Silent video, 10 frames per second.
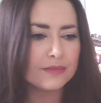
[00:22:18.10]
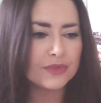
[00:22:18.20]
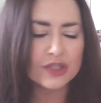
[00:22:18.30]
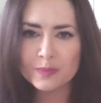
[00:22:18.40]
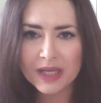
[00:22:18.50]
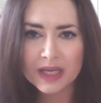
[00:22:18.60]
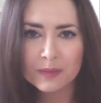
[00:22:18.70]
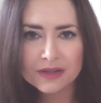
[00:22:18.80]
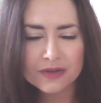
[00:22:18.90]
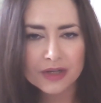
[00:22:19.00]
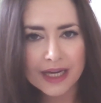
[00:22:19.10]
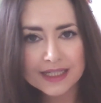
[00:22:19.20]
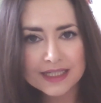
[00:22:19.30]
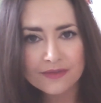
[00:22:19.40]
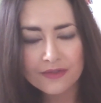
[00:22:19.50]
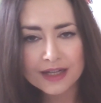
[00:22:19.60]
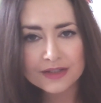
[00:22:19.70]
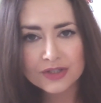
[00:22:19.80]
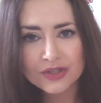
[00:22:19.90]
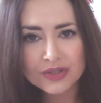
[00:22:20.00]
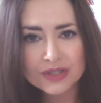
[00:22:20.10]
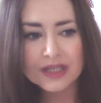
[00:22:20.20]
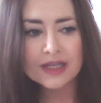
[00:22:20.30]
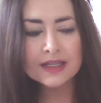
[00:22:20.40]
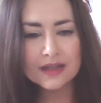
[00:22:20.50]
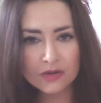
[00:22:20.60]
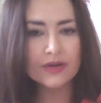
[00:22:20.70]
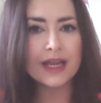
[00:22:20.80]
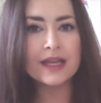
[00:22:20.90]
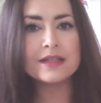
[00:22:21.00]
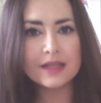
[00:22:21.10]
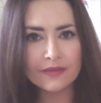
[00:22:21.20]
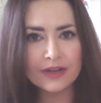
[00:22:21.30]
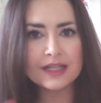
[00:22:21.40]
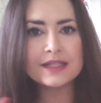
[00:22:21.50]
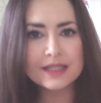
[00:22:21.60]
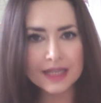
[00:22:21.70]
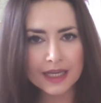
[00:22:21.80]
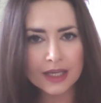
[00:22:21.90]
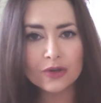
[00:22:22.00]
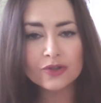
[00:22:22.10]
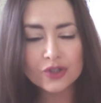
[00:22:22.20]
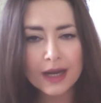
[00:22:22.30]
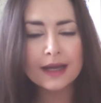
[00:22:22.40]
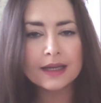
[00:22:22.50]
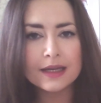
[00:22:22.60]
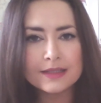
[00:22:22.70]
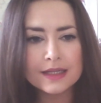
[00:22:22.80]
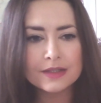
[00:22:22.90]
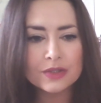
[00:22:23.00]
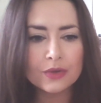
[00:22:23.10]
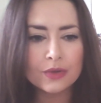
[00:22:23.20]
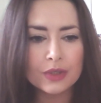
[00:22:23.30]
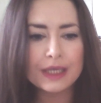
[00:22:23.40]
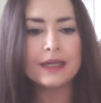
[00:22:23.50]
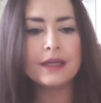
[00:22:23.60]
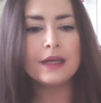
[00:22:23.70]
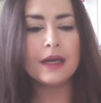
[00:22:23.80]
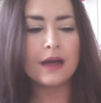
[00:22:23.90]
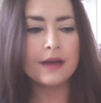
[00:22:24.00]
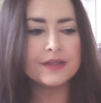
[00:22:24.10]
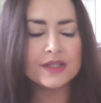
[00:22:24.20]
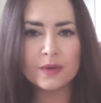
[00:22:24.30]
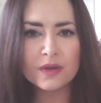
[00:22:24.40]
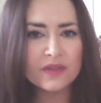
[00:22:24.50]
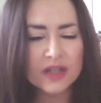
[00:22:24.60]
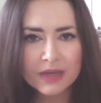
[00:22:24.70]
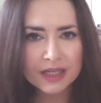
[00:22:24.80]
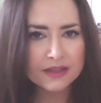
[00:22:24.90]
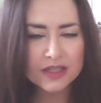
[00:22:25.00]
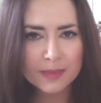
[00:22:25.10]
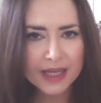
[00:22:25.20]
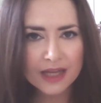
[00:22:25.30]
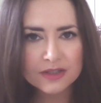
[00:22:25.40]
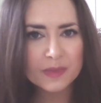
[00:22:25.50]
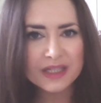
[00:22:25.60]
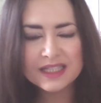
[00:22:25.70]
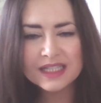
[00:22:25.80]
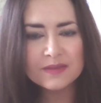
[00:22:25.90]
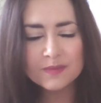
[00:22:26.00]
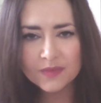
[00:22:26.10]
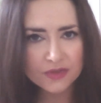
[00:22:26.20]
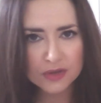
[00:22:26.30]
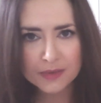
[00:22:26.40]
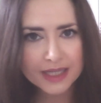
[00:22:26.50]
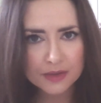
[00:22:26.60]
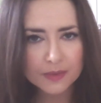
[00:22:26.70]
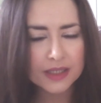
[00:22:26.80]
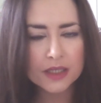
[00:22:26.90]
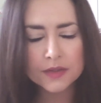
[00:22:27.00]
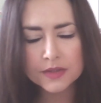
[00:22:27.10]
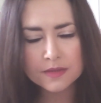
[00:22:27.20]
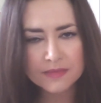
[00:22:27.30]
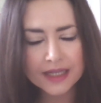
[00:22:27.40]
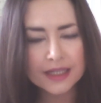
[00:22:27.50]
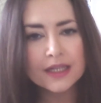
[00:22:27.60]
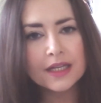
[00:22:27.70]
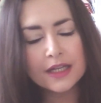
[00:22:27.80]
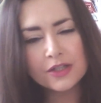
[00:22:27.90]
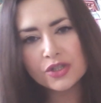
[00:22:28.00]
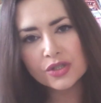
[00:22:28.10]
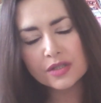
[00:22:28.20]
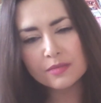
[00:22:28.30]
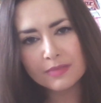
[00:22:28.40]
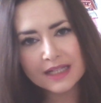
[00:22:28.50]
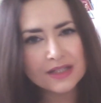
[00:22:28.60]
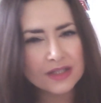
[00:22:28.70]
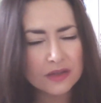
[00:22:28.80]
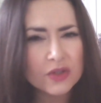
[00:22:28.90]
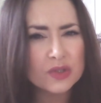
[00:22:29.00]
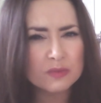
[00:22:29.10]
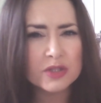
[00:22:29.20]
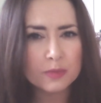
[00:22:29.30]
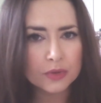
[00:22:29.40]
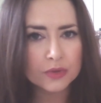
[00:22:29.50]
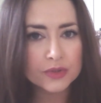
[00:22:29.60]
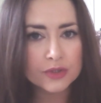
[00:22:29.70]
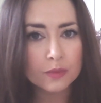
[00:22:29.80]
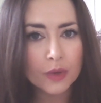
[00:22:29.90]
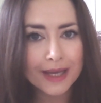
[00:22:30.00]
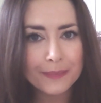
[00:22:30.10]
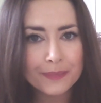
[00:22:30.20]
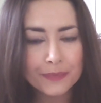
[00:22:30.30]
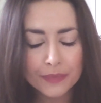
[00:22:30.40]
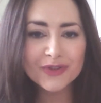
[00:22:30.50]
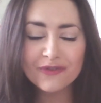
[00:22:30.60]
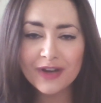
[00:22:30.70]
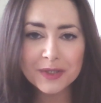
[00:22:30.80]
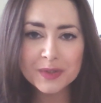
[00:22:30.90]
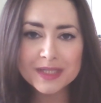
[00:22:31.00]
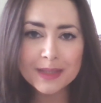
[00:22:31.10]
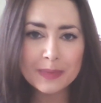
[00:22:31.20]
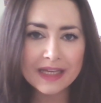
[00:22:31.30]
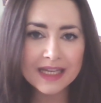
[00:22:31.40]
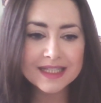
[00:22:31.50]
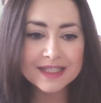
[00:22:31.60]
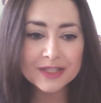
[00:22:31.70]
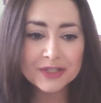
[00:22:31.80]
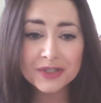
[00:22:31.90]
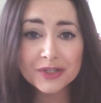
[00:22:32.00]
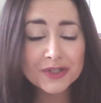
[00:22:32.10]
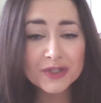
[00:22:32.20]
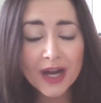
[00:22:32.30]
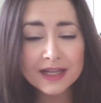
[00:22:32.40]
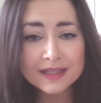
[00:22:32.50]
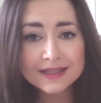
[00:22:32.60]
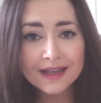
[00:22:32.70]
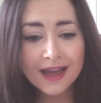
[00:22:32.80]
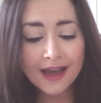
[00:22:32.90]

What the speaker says: just being with creative friends, just creatively staying on track, I tend to call it. So if you don't like the term accountability, throw it out the window. It doesn't matter. It just matters that you've got some support somewhere. And the final tip is to not stress.